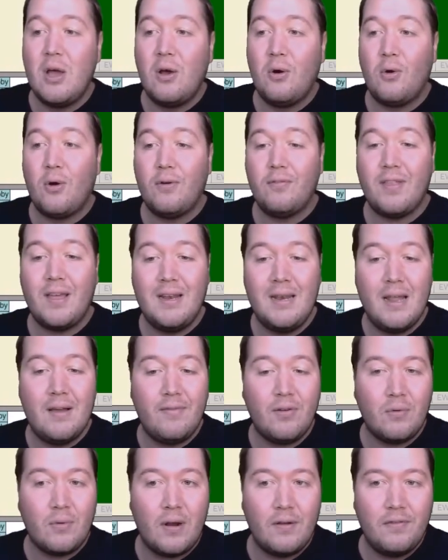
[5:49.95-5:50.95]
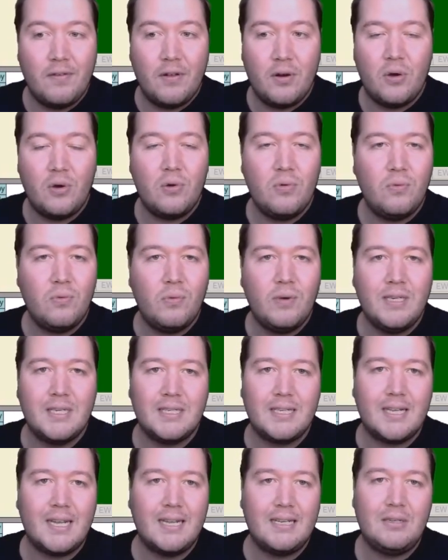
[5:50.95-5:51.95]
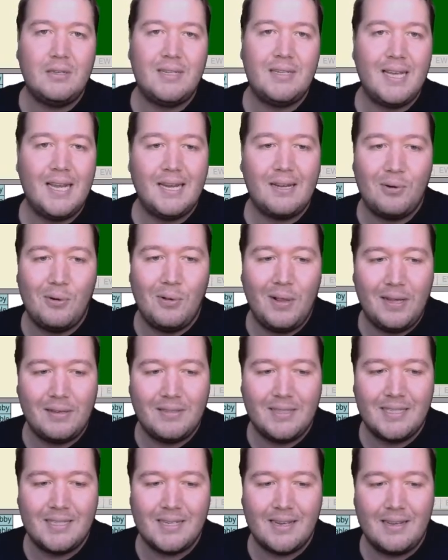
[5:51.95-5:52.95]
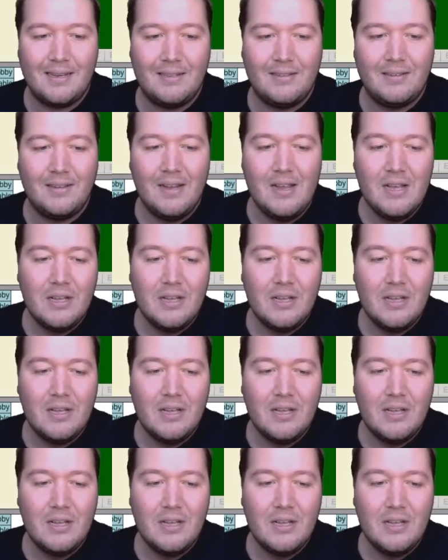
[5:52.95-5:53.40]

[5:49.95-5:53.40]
Or if they never rough at all, we just get to take all our discards.